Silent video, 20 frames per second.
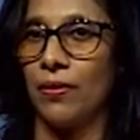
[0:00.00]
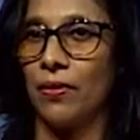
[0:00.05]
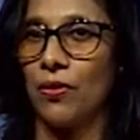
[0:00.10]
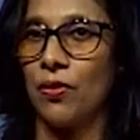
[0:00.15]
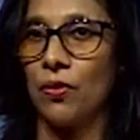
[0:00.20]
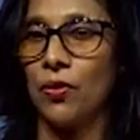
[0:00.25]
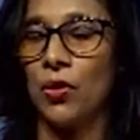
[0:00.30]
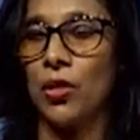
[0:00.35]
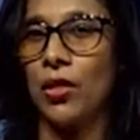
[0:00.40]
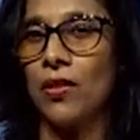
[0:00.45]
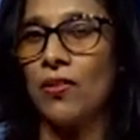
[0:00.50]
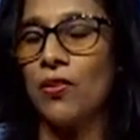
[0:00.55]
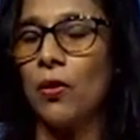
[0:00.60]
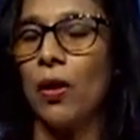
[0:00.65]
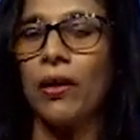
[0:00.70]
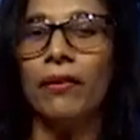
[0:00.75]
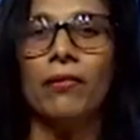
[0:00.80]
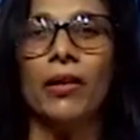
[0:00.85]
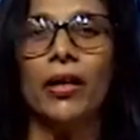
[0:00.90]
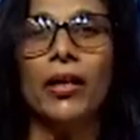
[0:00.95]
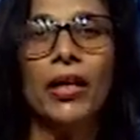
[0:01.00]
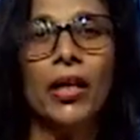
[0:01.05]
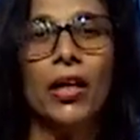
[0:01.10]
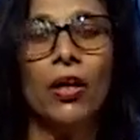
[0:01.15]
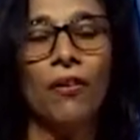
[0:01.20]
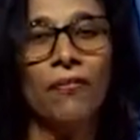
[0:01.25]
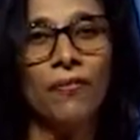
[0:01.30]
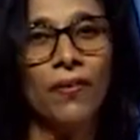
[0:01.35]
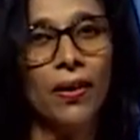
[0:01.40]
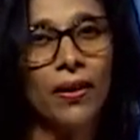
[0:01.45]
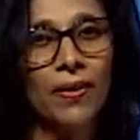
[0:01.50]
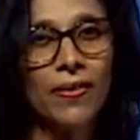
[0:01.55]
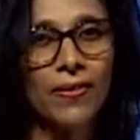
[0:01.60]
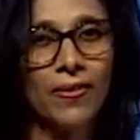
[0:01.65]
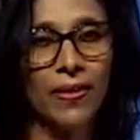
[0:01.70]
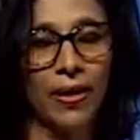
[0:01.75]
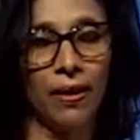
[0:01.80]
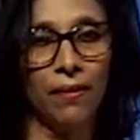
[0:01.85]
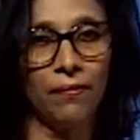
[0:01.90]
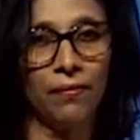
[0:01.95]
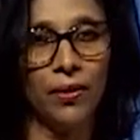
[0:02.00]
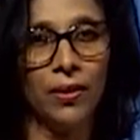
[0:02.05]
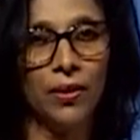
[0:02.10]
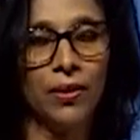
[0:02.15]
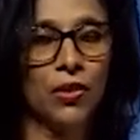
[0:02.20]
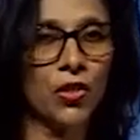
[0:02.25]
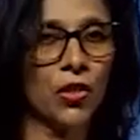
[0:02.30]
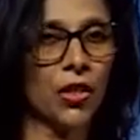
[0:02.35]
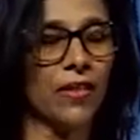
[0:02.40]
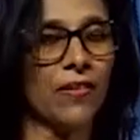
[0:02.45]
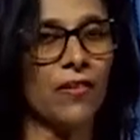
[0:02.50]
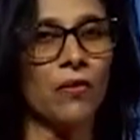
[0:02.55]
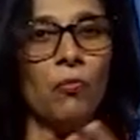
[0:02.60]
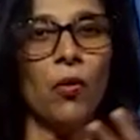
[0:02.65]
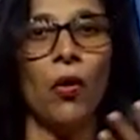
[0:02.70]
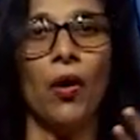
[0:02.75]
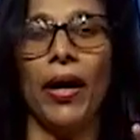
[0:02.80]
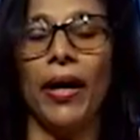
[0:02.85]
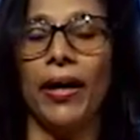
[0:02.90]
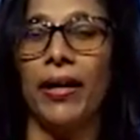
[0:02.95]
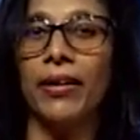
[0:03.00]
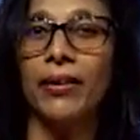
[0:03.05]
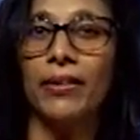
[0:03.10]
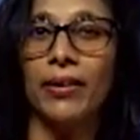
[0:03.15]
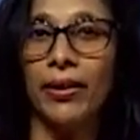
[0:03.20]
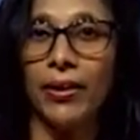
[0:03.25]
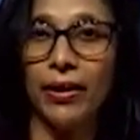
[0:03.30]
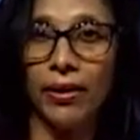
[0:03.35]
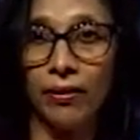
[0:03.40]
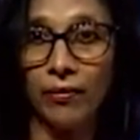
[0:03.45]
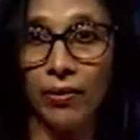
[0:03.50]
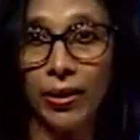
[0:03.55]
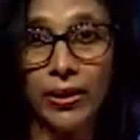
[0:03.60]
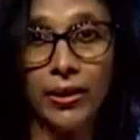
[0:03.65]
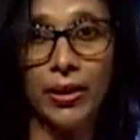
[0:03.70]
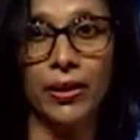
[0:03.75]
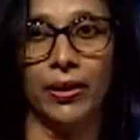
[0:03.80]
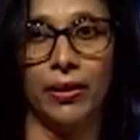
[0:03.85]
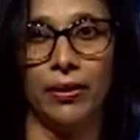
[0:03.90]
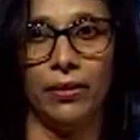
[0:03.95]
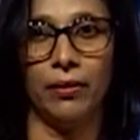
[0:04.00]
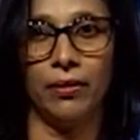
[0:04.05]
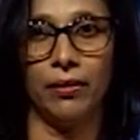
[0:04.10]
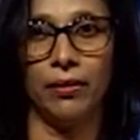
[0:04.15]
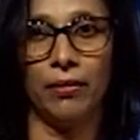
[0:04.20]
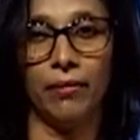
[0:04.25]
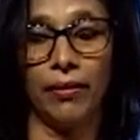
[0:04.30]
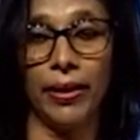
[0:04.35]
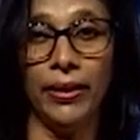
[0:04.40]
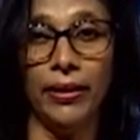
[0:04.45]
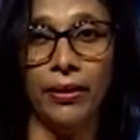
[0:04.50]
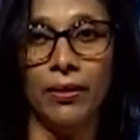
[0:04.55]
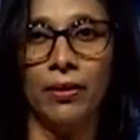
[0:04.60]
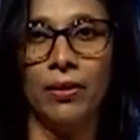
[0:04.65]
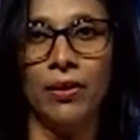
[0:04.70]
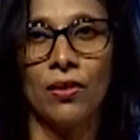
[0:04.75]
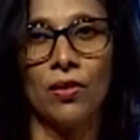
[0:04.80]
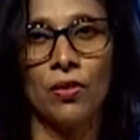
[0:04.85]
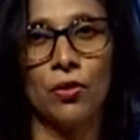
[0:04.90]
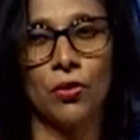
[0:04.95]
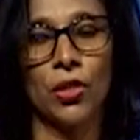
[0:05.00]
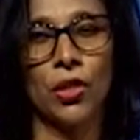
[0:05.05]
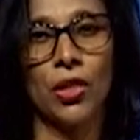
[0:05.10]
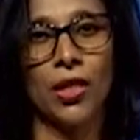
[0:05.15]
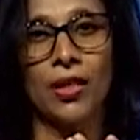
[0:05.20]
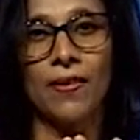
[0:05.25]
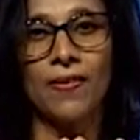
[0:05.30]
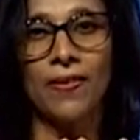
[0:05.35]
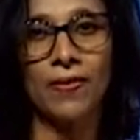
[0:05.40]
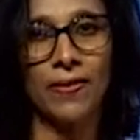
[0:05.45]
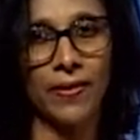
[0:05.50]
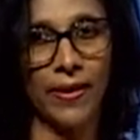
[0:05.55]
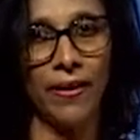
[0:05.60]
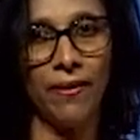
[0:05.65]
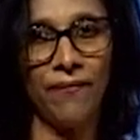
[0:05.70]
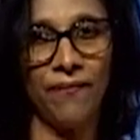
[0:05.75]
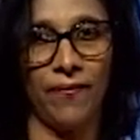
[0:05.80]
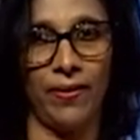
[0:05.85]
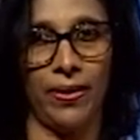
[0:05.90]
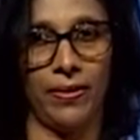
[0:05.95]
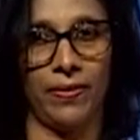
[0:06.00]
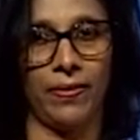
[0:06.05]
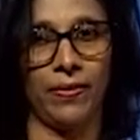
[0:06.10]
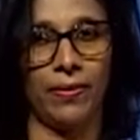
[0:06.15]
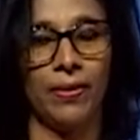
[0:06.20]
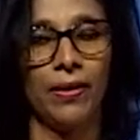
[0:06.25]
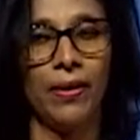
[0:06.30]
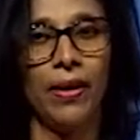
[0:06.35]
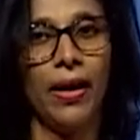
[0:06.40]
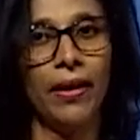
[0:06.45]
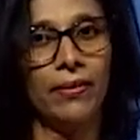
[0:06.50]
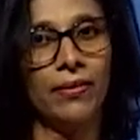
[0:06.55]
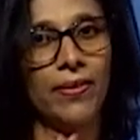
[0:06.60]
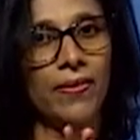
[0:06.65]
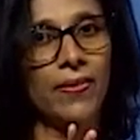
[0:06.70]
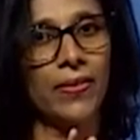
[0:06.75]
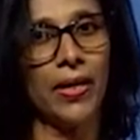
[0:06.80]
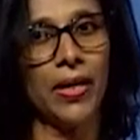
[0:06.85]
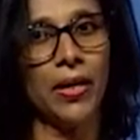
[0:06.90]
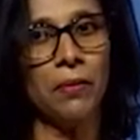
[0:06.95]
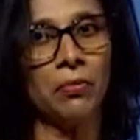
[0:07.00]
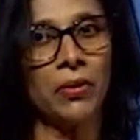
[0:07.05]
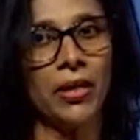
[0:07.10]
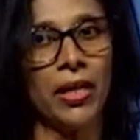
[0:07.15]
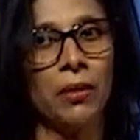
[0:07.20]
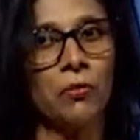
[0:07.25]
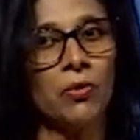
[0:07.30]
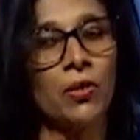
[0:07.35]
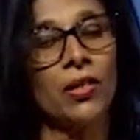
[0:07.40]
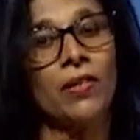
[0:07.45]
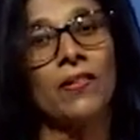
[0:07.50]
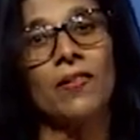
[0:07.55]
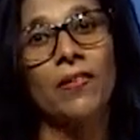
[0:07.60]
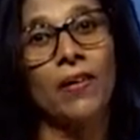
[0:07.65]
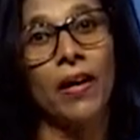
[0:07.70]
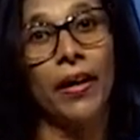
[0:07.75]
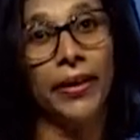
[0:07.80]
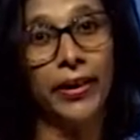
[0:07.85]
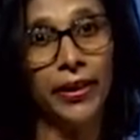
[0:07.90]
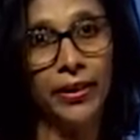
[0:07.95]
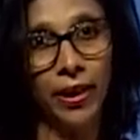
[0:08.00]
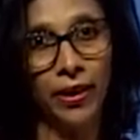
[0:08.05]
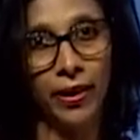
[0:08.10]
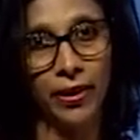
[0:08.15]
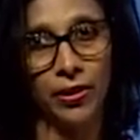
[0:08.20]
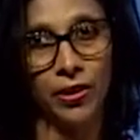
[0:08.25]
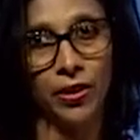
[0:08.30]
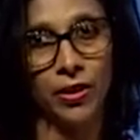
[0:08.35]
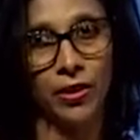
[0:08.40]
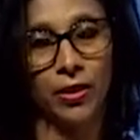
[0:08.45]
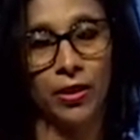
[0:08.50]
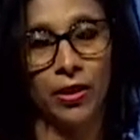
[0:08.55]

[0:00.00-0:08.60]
So, she is not thinking of herself, she does not want anything in return, right. So, she is selfless. At the same time she is kind hearted